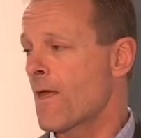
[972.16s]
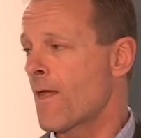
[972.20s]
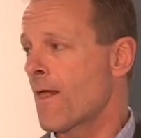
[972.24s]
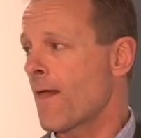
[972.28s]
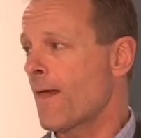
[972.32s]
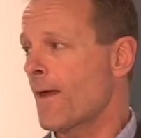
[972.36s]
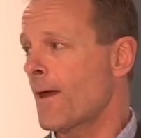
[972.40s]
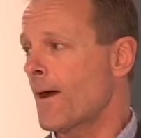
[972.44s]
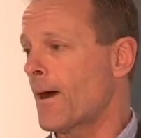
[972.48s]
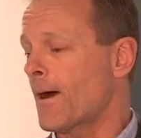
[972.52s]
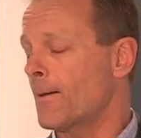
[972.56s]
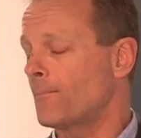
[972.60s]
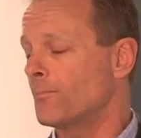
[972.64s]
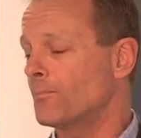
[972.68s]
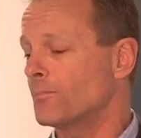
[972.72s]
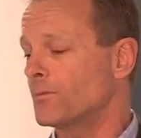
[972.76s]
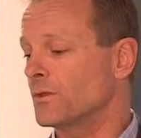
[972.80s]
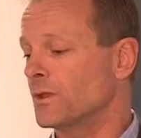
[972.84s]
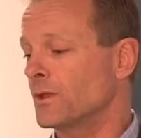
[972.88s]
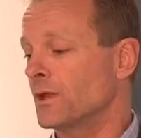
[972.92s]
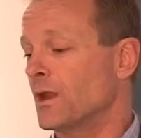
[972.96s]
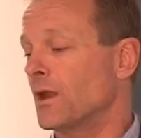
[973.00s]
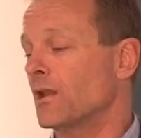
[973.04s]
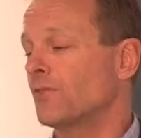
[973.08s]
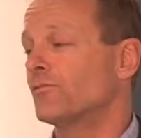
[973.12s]
um,
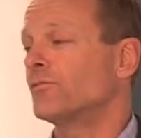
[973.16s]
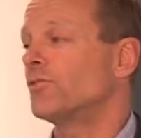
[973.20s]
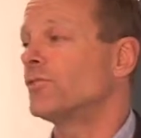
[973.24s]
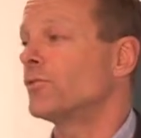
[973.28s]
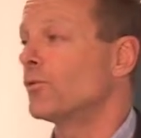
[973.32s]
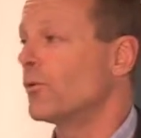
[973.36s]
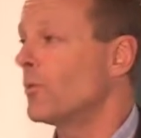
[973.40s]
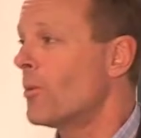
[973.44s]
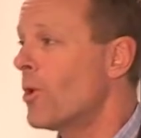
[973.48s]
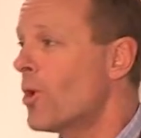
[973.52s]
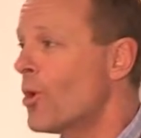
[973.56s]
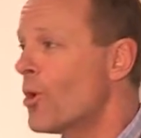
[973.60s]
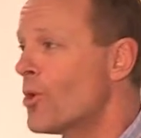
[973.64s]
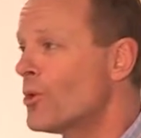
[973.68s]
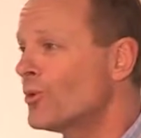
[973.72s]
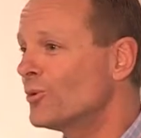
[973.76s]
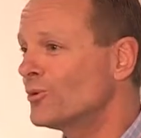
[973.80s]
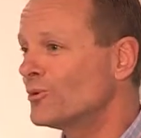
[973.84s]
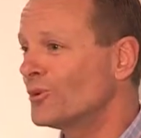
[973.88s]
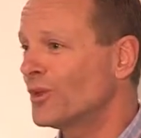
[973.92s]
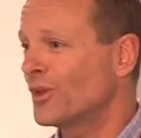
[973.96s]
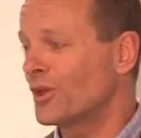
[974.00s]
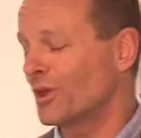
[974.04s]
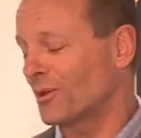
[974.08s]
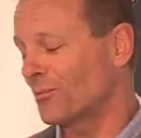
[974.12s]
you don't have to do them all.
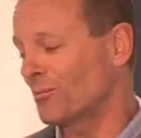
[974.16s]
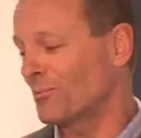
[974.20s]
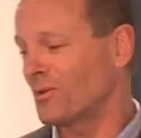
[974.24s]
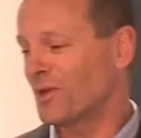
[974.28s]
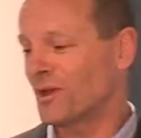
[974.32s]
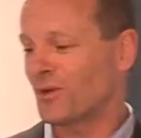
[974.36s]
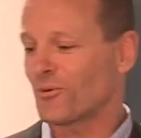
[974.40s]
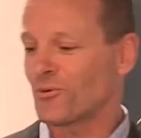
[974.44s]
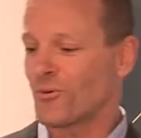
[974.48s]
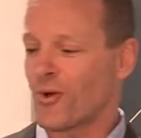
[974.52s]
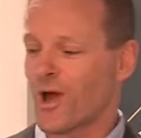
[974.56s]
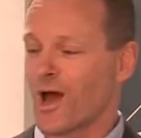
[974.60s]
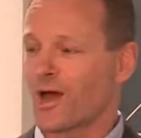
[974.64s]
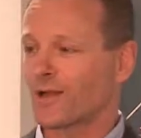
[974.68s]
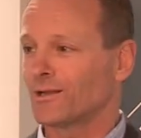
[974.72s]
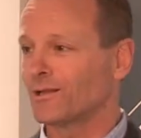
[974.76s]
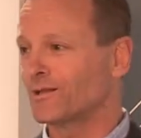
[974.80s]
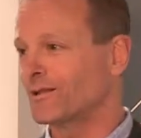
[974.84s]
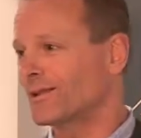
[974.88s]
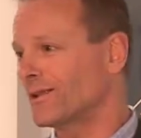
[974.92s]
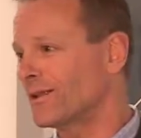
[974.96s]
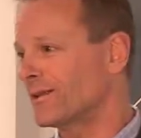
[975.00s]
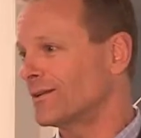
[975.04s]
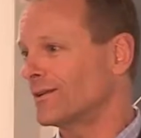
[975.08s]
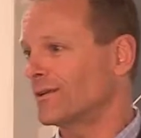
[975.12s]
You can pick
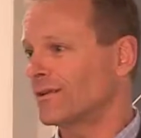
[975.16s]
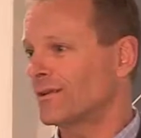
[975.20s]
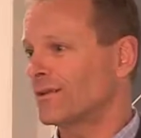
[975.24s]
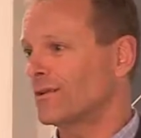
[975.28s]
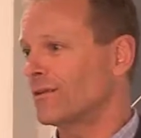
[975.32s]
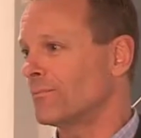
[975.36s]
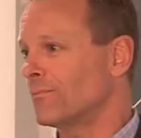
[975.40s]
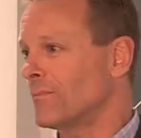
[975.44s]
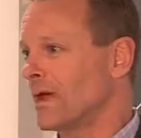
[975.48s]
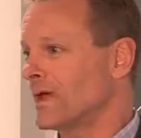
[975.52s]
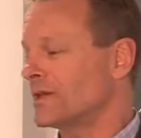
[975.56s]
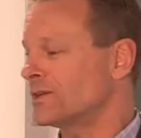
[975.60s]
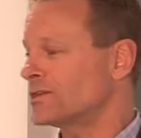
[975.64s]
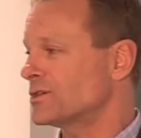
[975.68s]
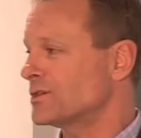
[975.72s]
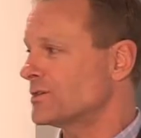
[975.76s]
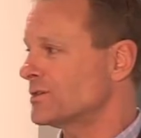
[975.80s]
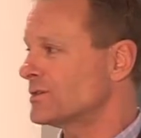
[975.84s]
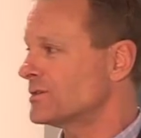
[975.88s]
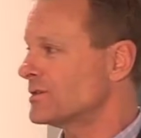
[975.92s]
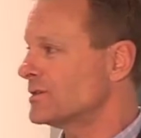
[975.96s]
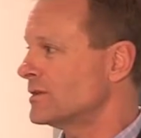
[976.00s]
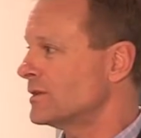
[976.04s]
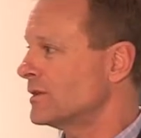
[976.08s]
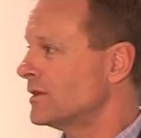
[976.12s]
one that, that
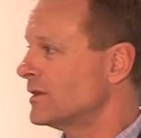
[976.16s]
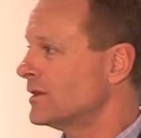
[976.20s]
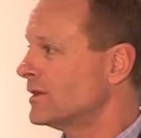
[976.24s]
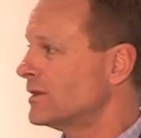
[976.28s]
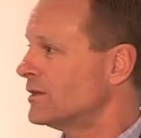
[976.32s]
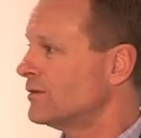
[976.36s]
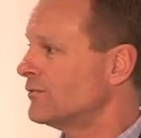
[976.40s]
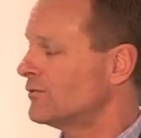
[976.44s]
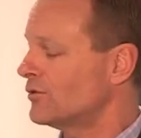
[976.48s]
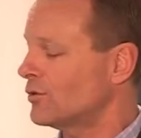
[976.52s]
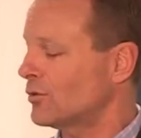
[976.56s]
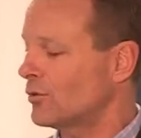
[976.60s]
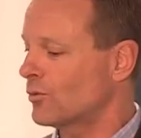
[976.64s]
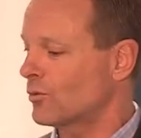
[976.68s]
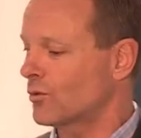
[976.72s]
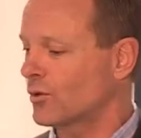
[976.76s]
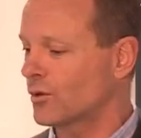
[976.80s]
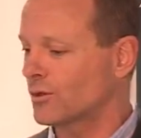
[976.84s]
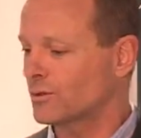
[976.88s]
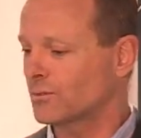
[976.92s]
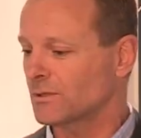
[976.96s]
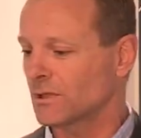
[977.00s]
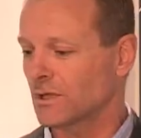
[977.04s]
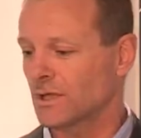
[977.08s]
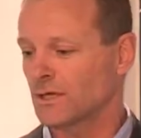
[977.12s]
matches the need of your
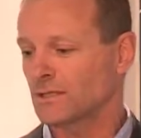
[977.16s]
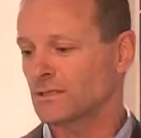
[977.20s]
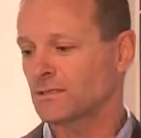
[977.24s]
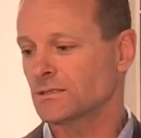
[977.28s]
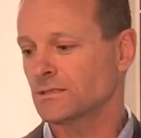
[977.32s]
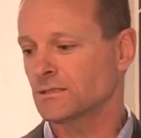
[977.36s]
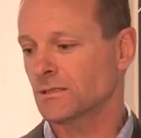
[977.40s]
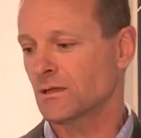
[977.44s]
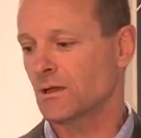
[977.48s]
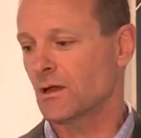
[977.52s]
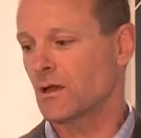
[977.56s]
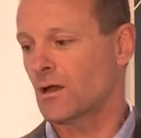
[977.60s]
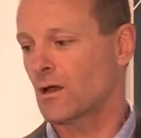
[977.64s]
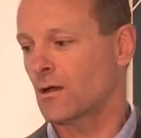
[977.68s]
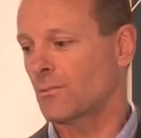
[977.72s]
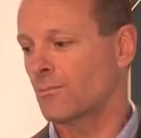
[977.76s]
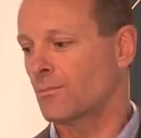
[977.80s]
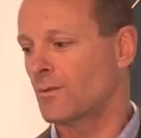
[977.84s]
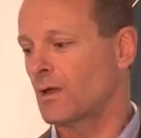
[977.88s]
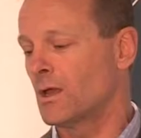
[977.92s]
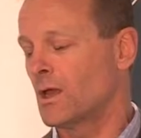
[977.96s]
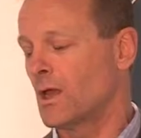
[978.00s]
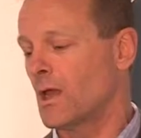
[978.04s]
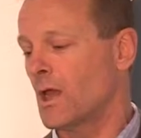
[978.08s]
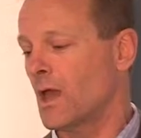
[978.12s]
workplace
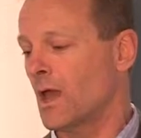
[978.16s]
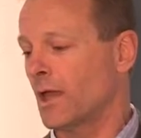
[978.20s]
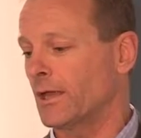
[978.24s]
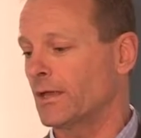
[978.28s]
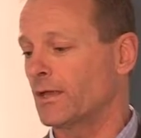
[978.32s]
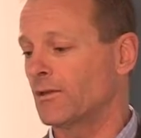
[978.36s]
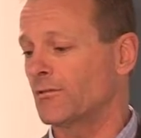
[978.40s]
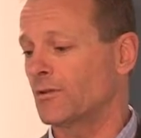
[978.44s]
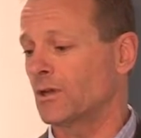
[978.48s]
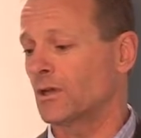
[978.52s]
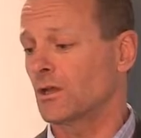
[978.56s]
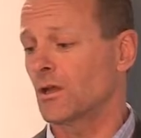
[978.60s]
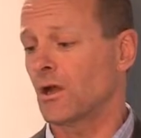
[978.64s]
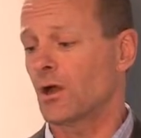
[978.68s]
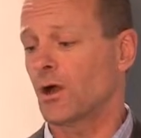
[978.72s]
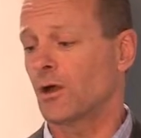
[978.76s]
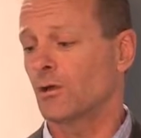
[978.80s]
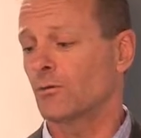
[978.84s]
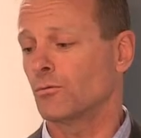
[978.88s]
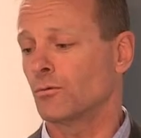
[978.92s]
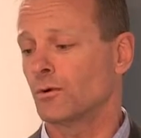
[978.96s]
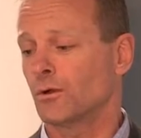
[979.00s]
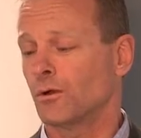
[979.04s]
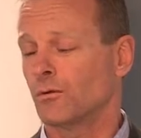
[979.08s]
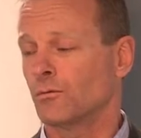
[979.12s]
um, and give it a go.
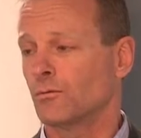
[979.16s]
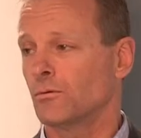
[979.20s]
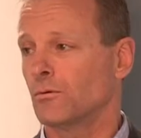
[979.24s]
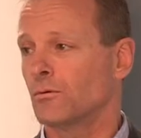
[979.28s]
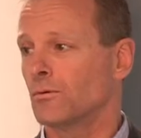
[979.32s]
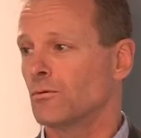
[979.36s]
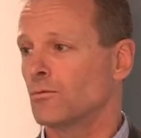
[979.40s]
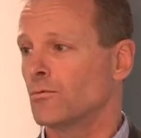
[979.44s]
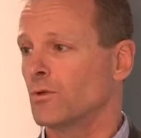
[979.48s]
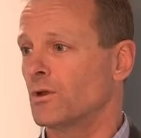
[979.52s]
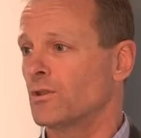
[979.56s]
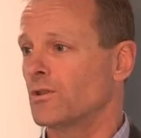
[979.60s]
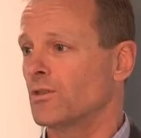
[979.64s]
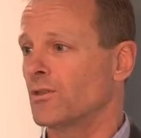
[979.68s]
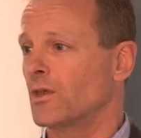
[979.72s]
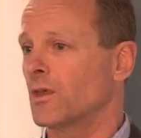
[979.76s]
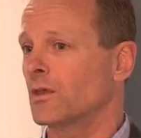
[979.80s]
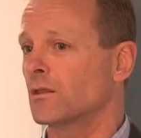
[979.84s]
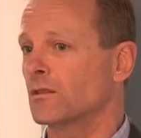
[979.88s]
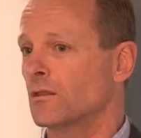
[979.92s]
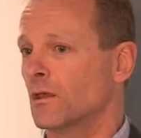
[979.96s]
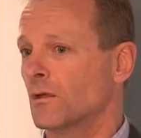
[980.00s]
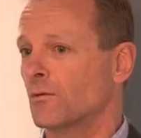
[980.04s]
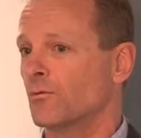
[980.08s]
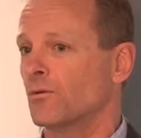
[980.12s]
We, we,
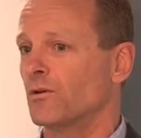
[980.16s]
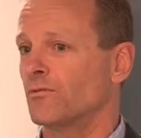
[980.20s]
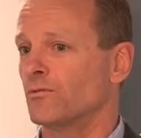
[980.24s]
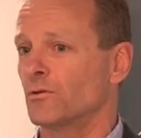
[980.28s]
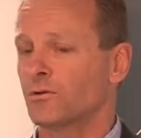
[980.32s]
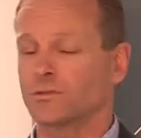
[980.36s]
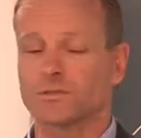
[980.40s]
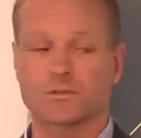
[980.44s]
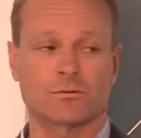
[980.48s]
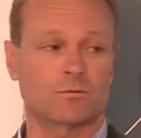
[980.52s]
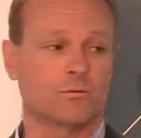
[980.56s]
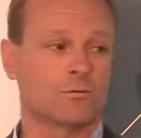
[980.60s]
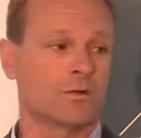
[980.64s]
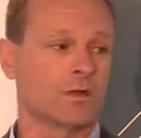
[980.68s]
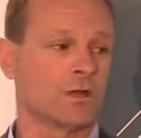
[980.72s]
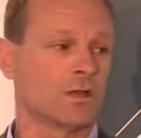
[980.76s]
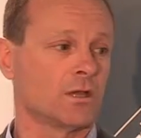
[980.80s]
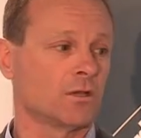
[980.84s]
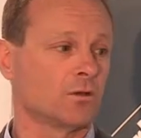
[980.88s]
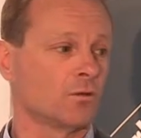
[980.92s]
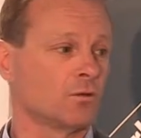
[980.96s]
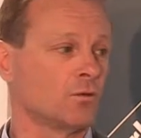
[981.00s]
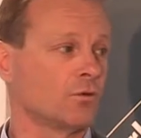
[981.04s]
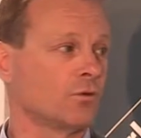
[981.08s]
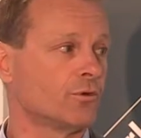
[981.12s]
think that we've got some really
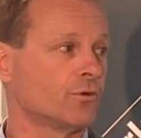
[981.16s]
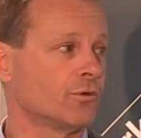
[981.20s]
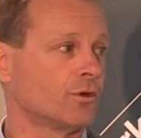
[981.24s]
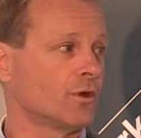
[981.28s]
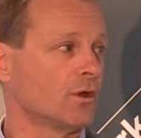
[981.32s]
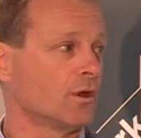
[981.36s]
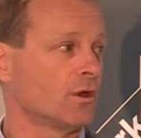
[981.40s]
good